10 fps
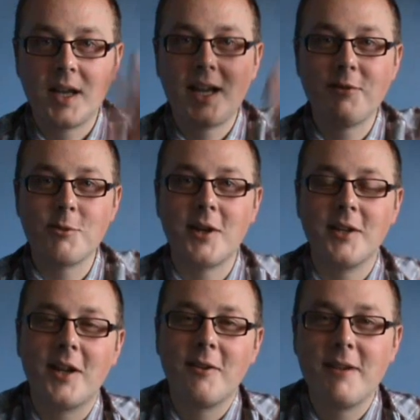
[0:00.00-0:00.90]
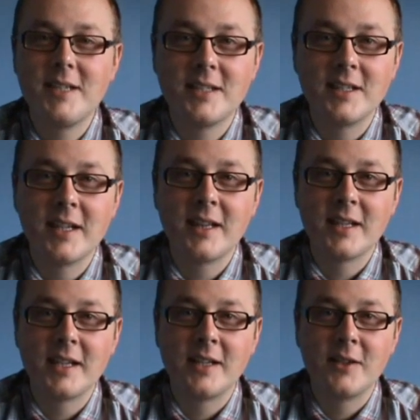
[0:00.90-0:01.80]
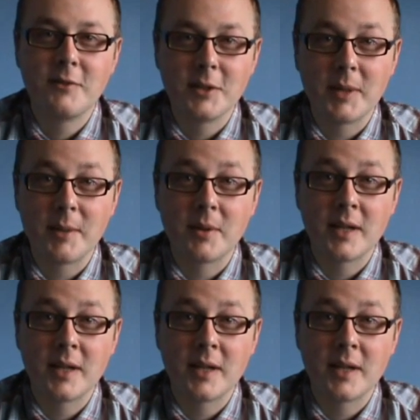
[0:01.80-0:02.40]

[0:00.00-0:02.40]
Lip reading: Hi everyone, recently the lovely people